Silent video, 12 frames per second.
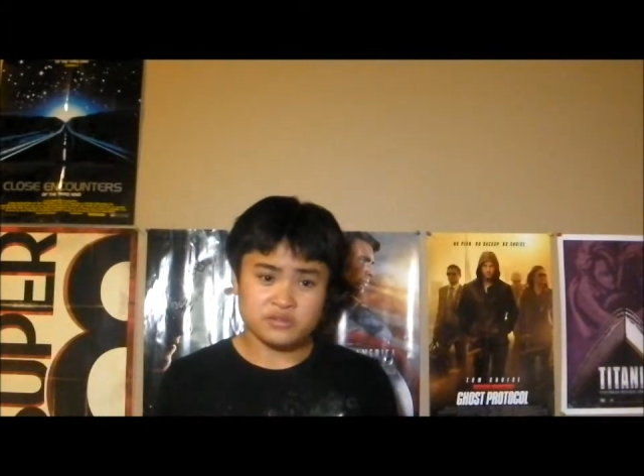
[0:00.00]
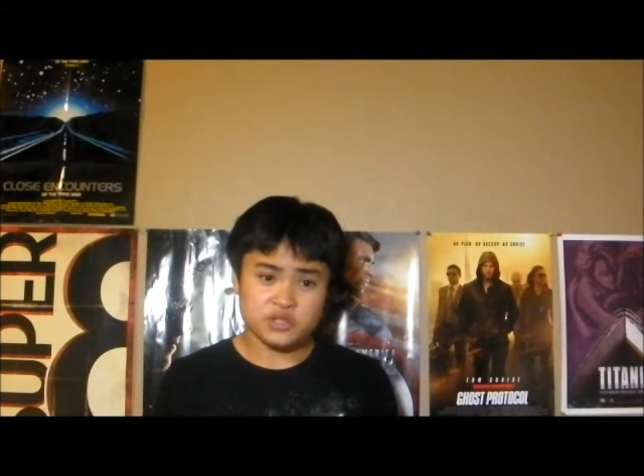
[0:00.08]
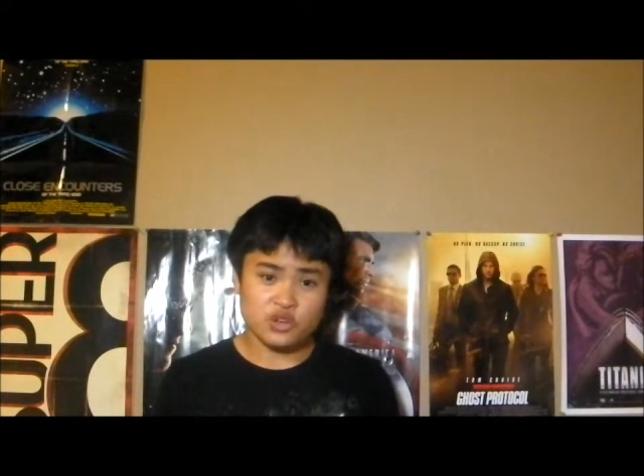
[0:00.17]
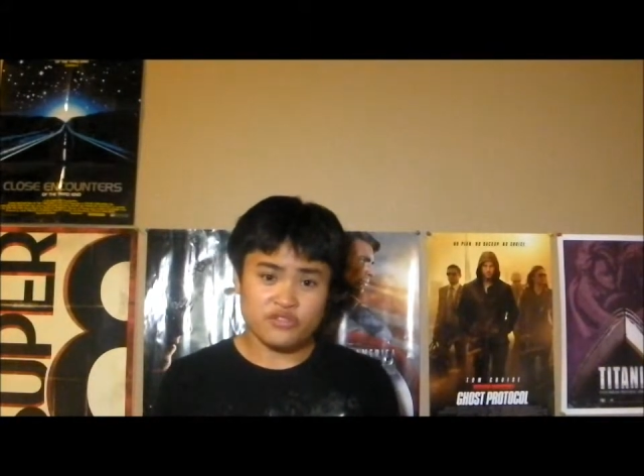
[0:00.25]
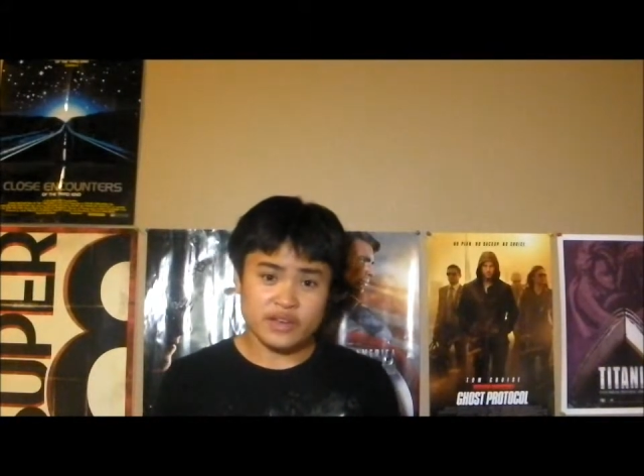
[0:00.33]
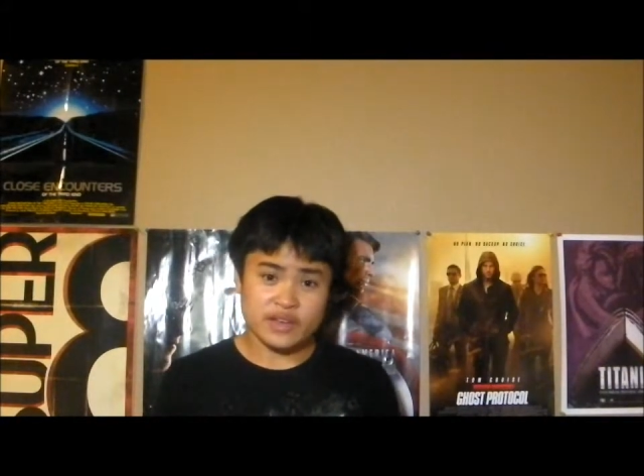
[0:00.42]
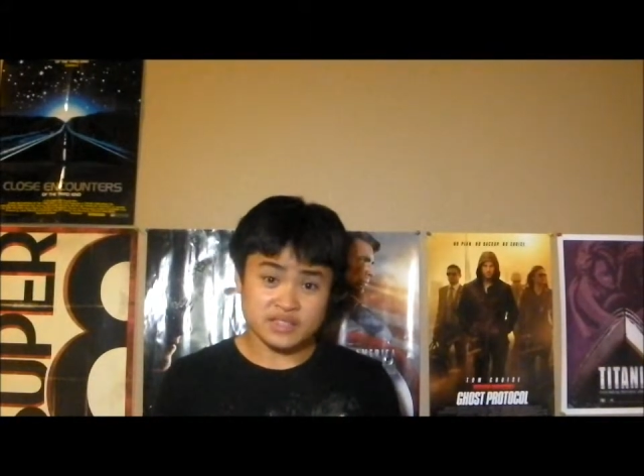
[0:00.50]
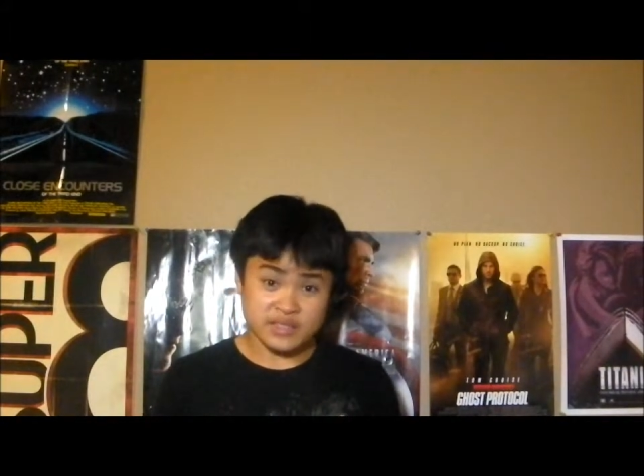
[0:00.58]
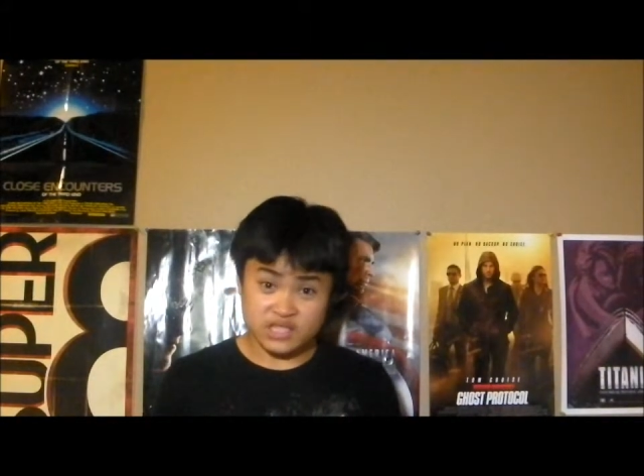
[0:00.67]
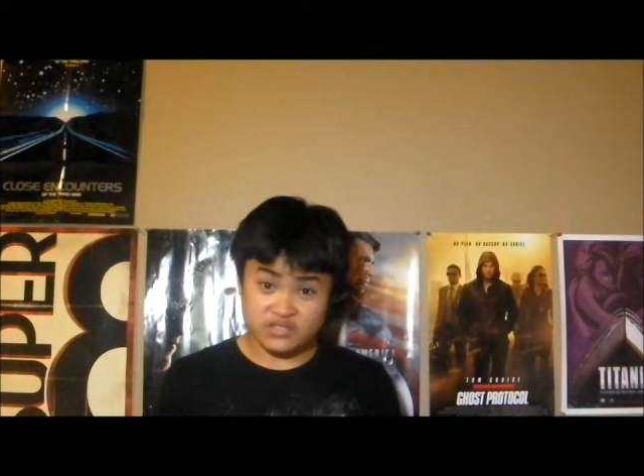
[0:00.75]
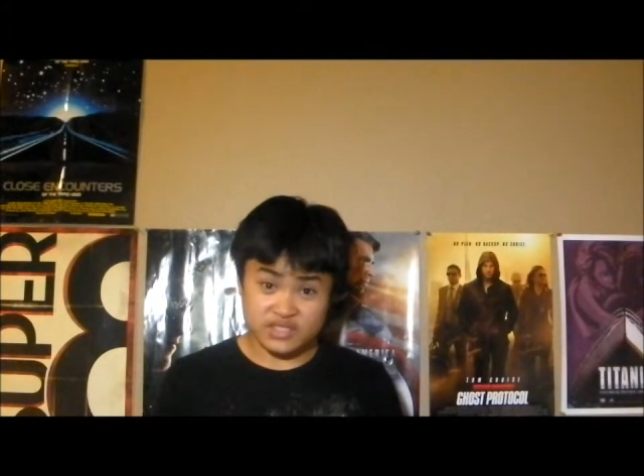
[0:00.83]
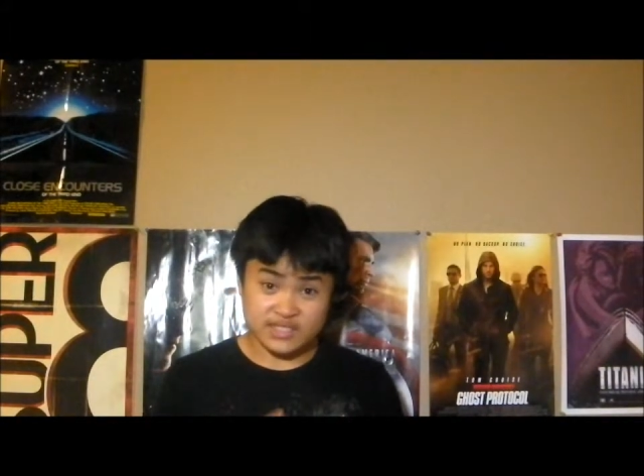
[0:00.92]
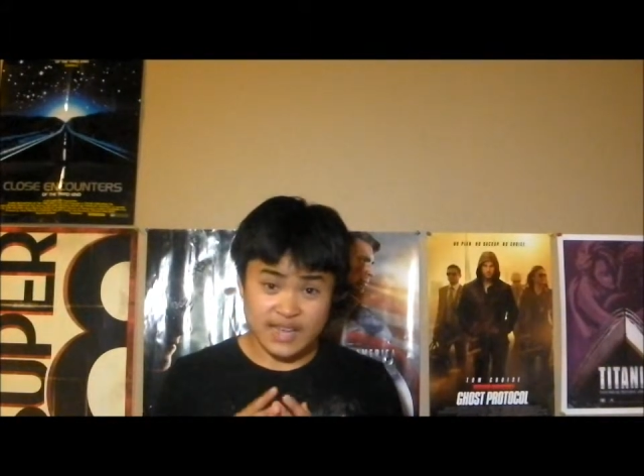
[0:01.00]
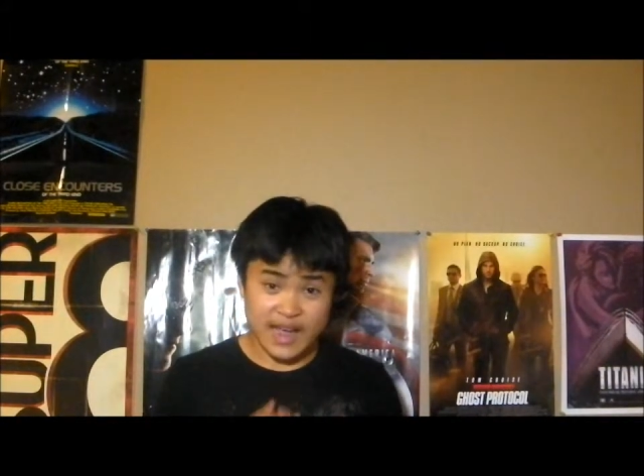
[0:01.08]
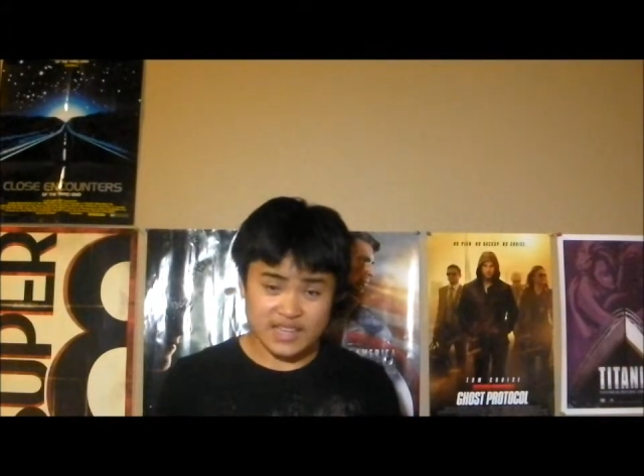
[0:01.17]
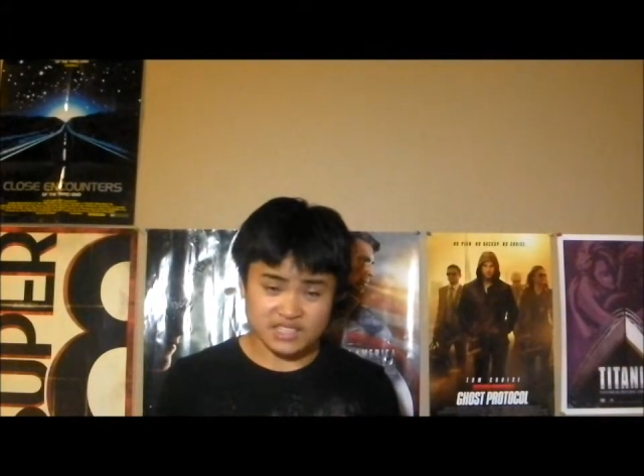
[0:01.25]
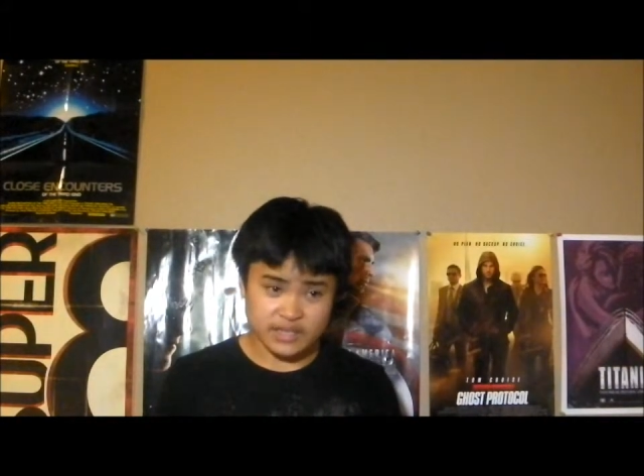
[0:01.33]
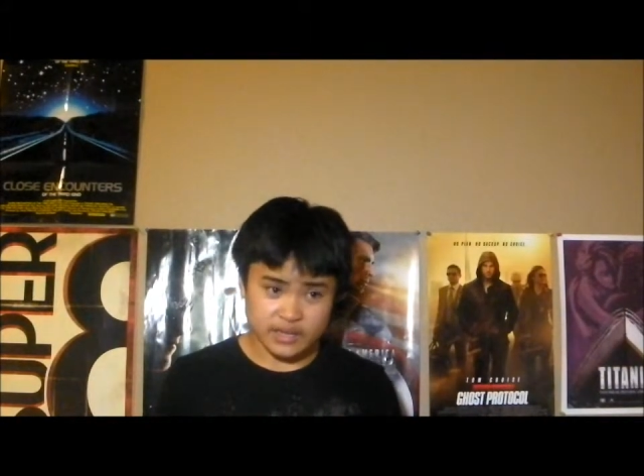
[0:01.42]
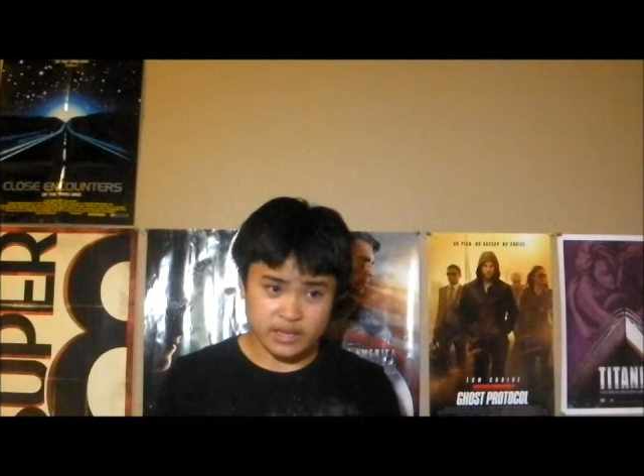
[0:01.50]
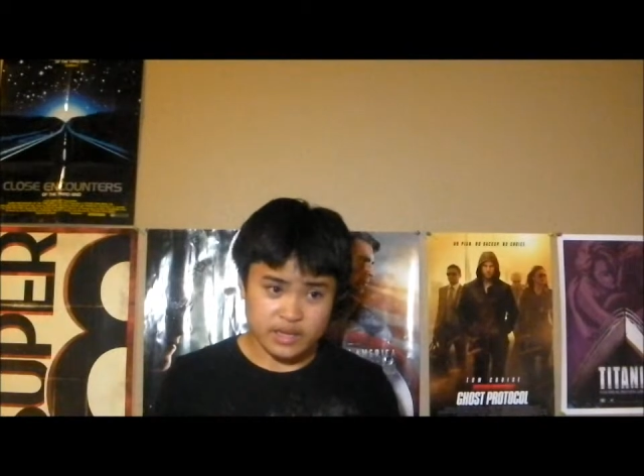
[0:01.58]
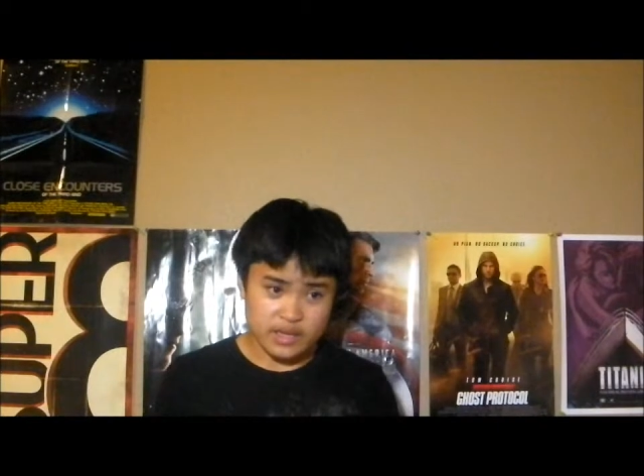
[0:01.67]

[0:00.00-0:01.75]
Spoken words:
Two-Face is fantastic.